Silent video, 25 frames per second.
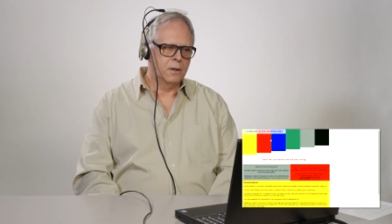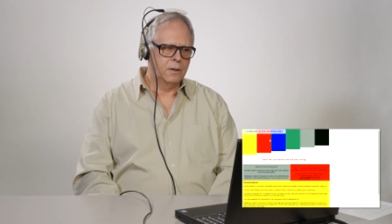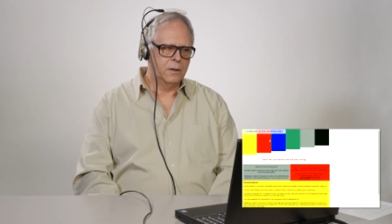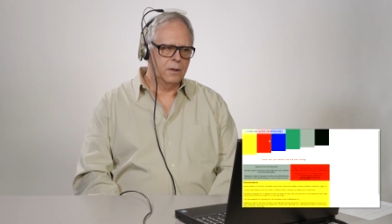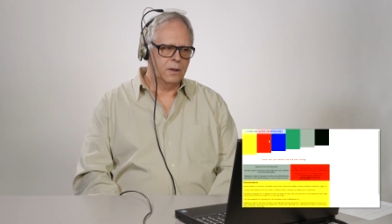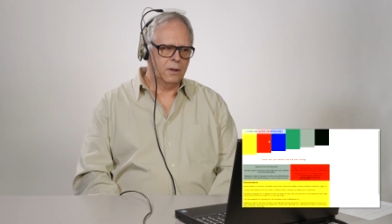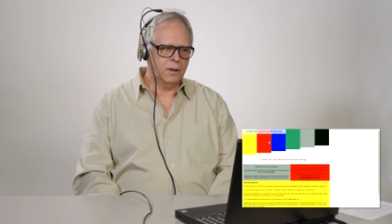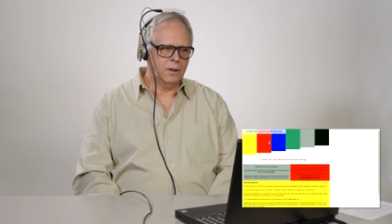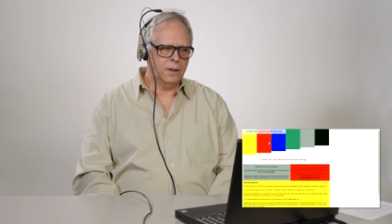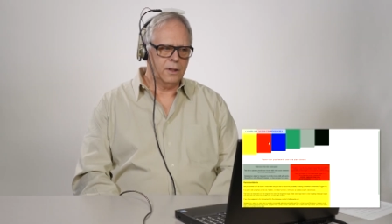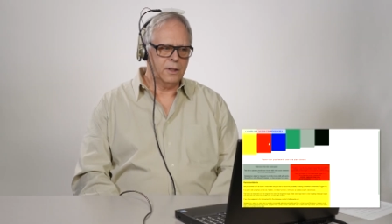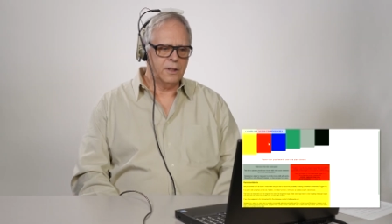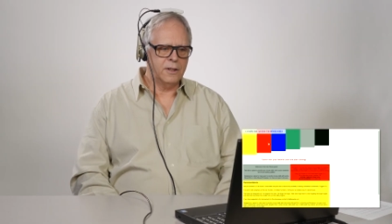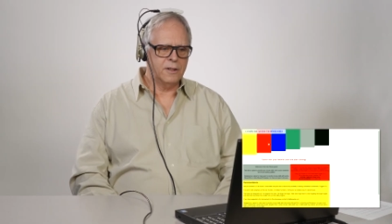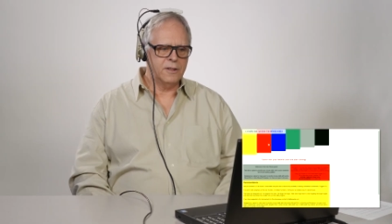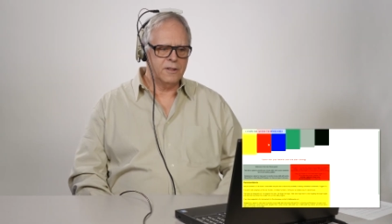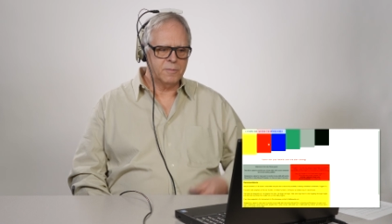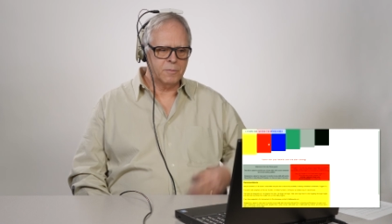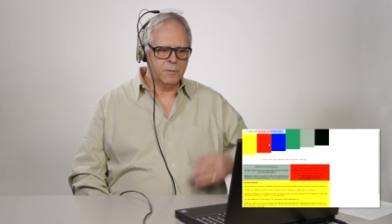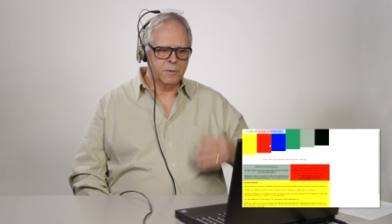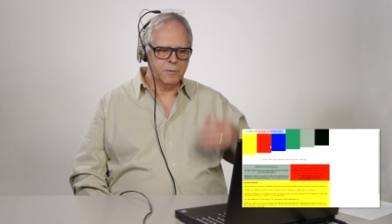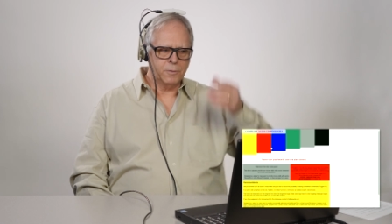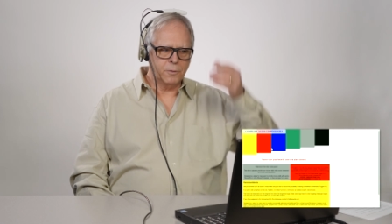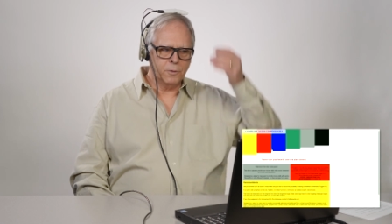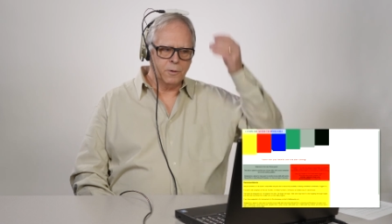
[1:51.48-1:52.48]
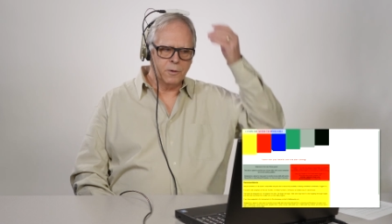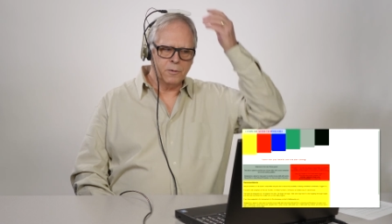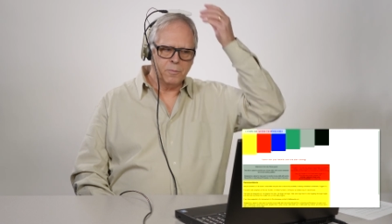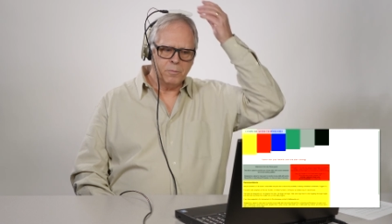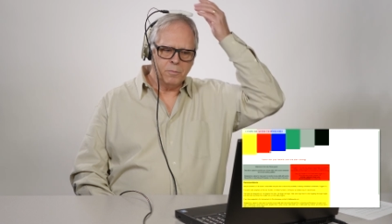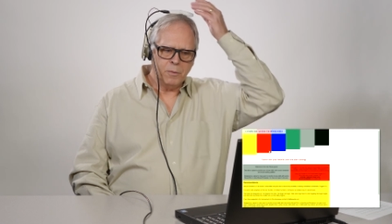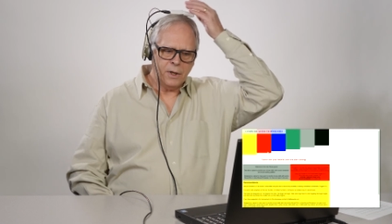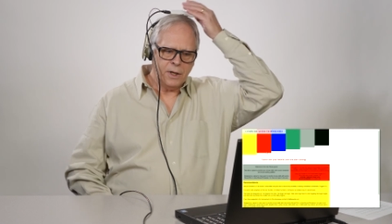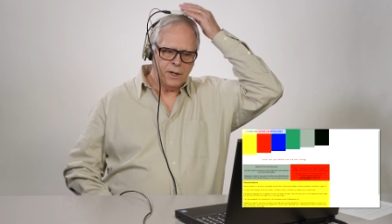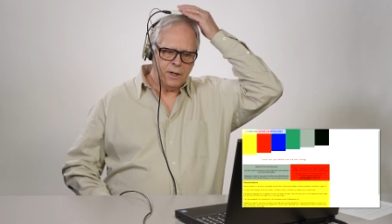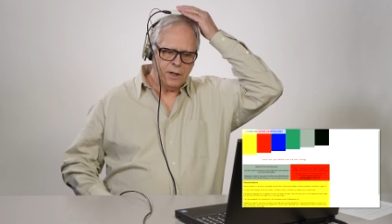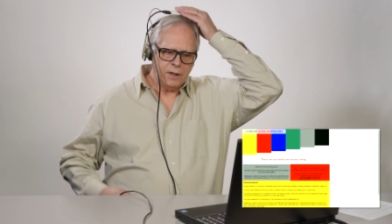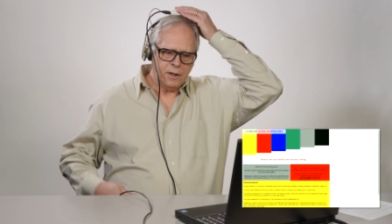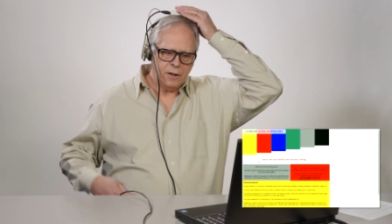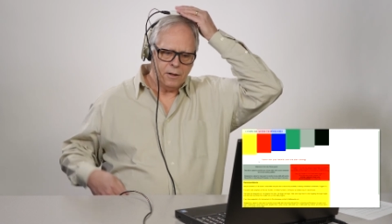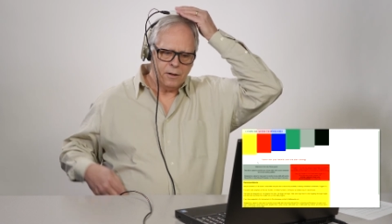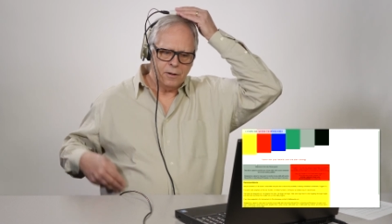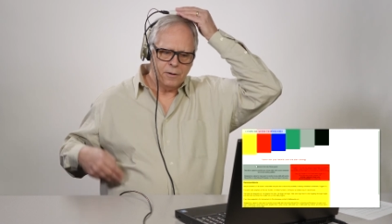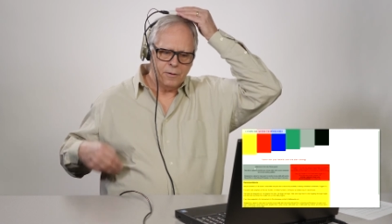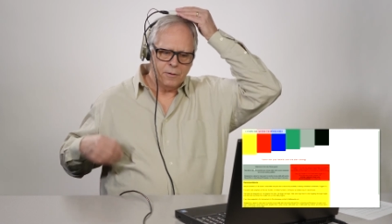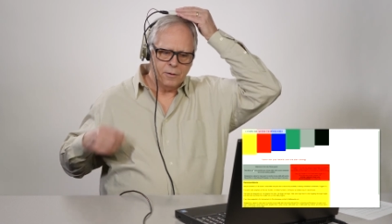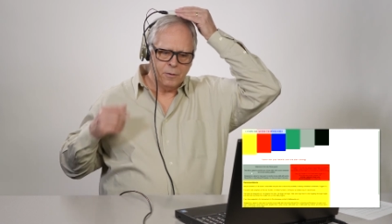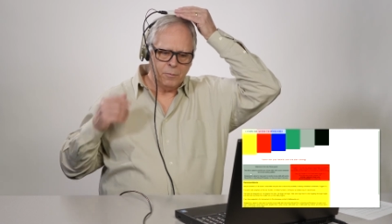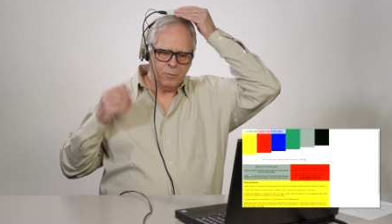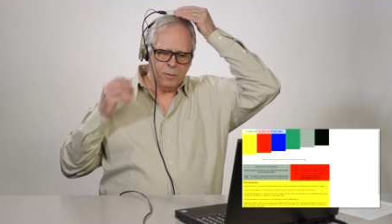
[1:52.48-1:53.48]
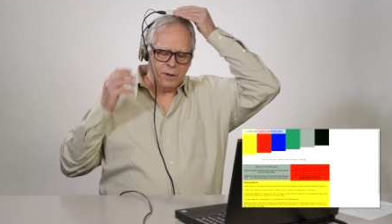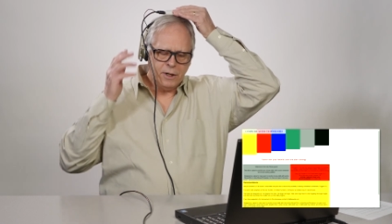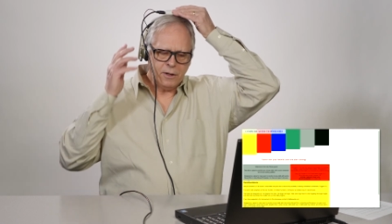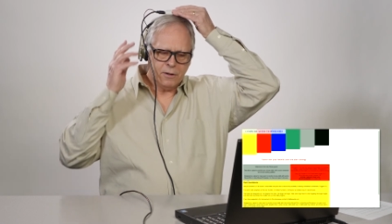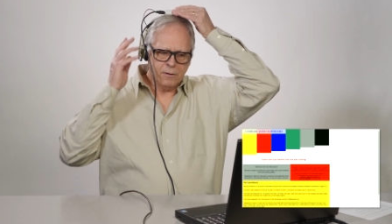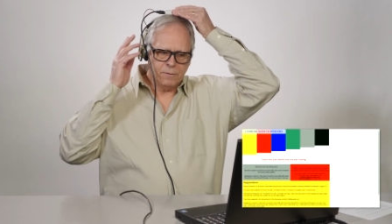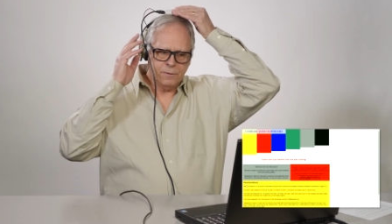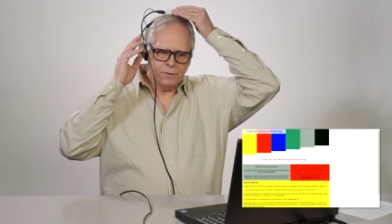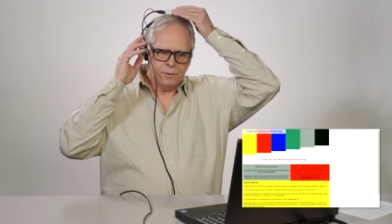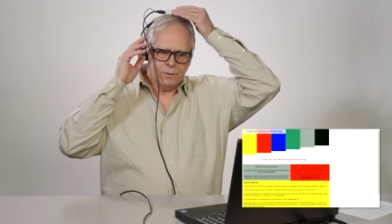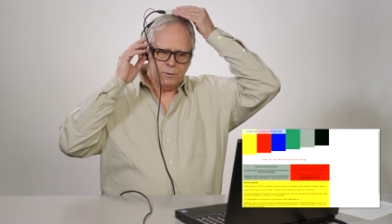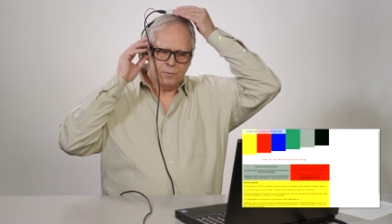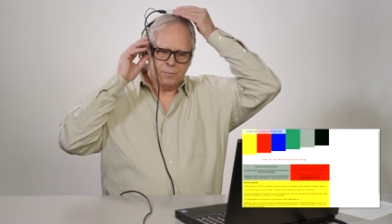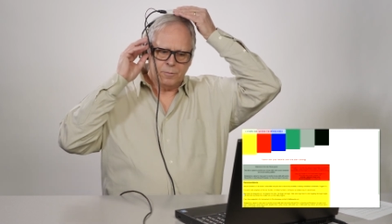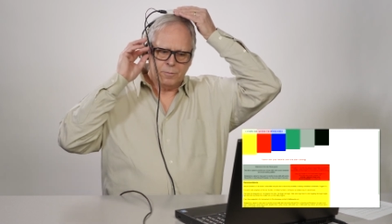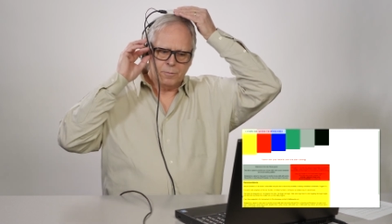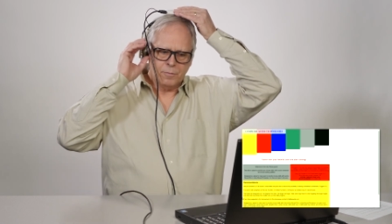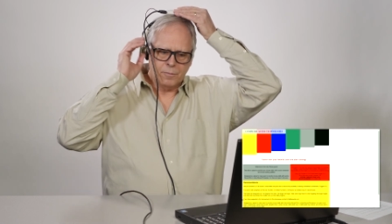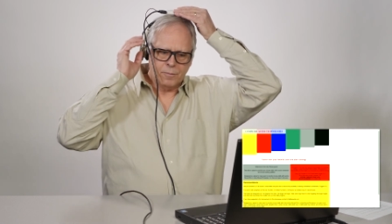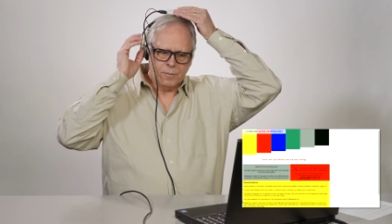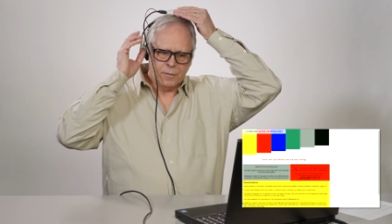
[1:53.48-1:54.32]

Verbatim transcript: The clicking is performed by uh, the microphone.